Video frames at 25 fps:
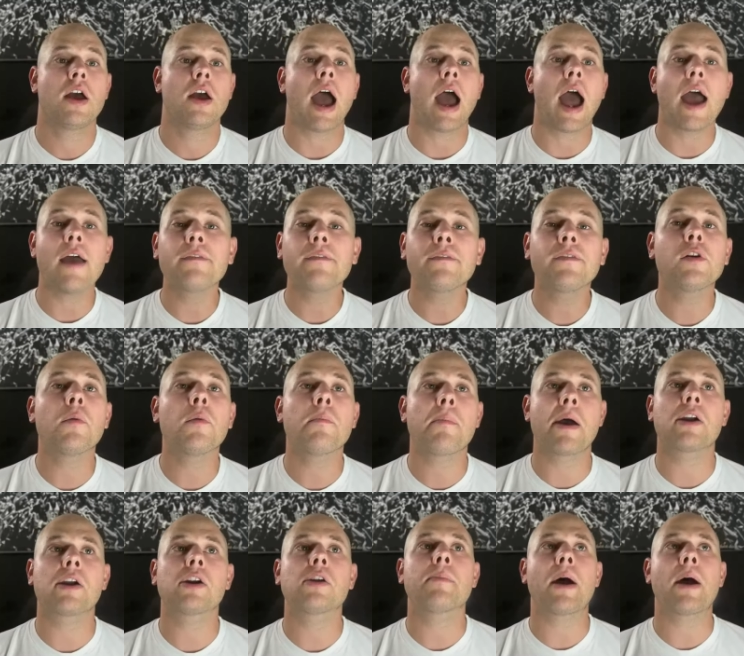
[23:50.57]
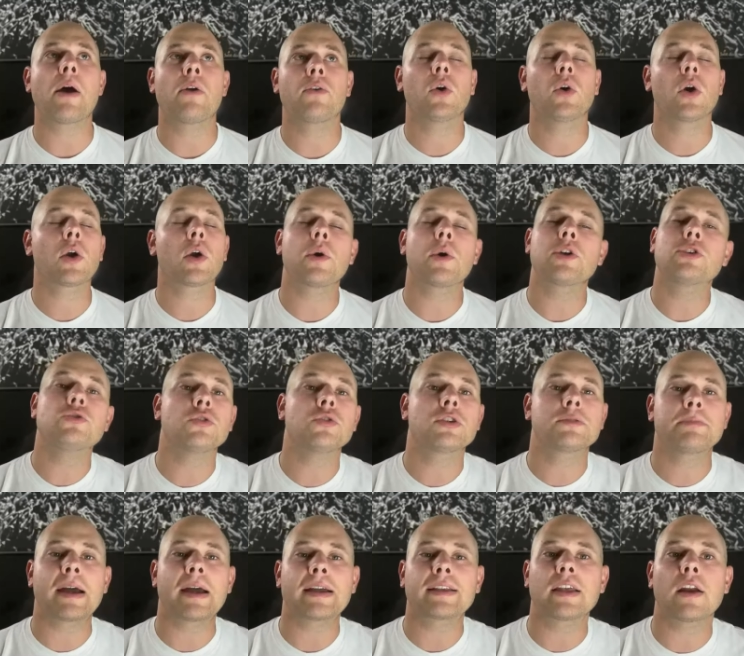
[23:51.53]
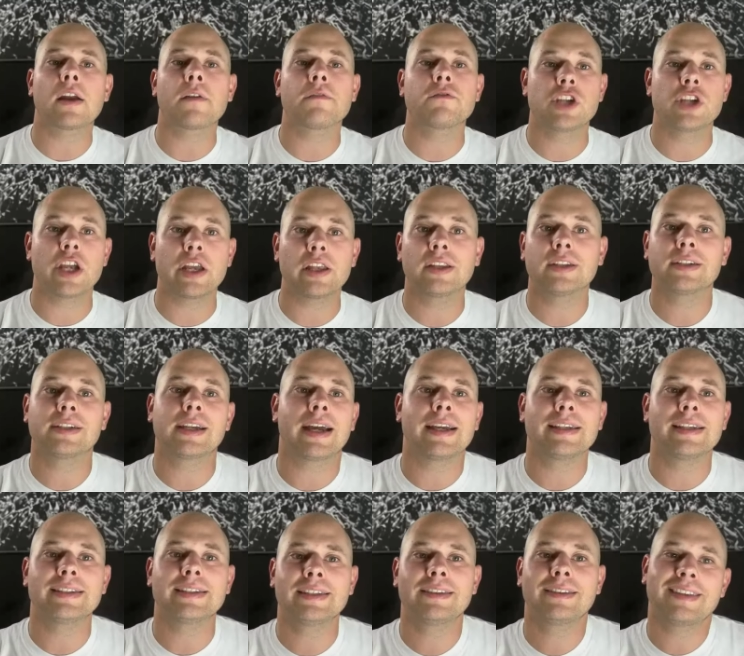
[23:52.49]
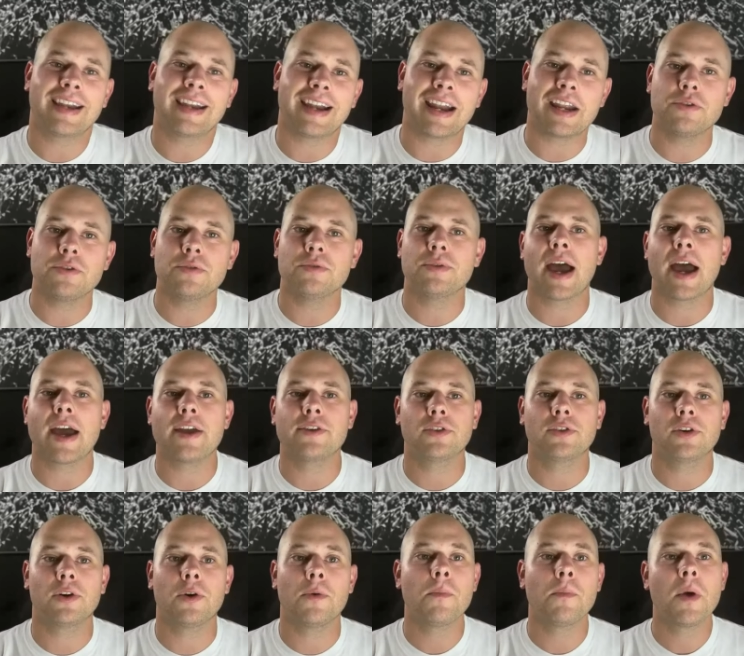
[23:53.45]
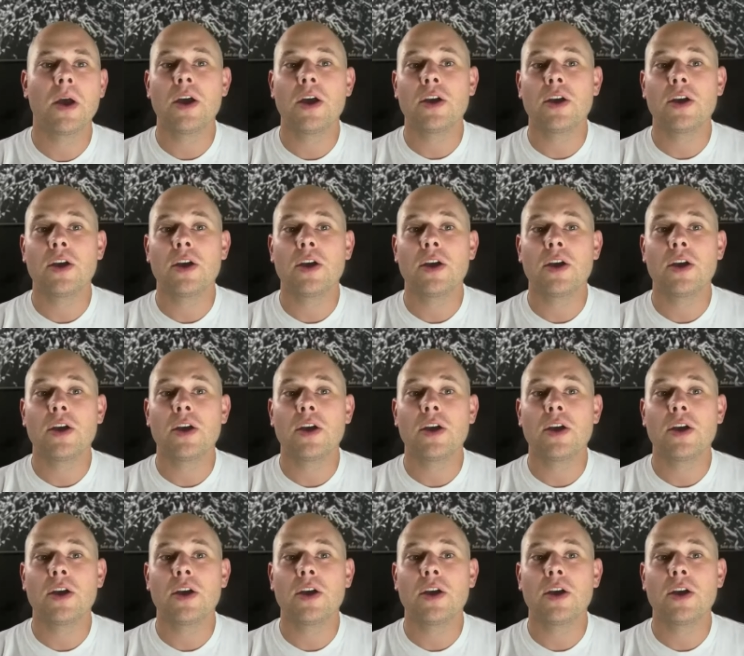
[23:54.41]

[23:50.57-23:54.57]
I feel better about knowing what to expect out of Jaylon Tyson than I do Ty Jerome.